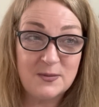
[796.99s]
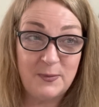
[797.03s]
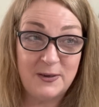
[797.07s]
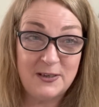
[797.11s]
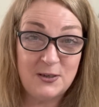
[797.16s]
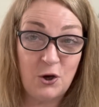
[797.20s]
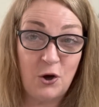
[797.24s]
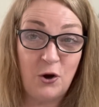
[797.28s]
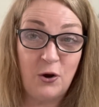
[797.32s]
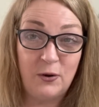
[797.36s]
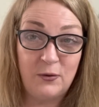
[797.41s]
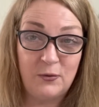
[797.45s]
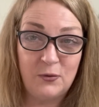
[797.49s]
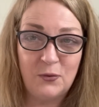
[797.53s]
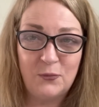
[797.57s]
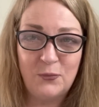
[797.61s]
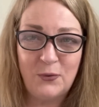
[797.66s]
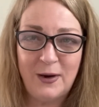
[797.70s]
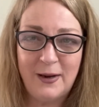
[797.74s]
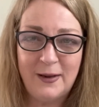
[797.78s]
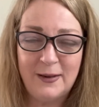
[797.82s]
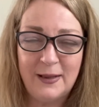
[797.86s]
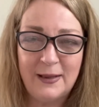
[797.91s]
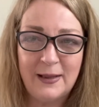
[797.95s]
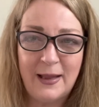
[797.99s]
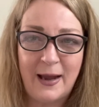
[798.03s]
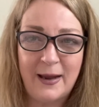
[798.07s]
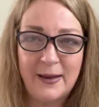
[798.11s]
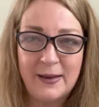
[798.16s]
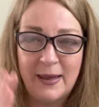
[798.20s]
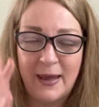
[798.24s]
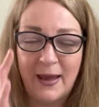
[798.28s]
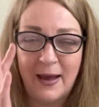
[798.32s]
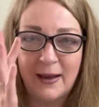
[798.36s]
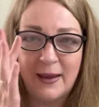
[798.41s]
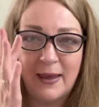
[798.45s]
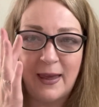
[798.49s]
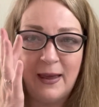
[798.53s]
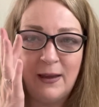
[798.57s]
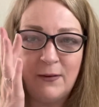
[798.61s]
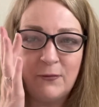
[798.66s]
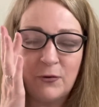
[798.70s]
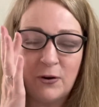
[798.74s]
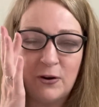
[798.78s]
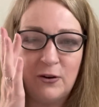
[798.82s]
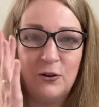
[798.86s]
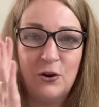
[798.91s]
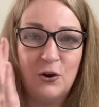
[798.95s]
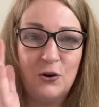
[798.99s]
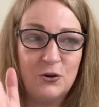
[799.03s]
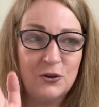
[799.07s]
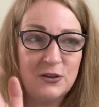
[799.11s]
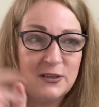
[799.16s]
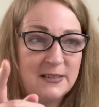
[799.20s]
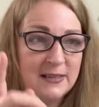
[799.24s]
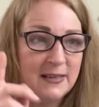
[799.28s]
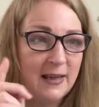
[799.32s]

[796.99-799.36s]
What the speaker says: My daughter will really like it. I gave her a load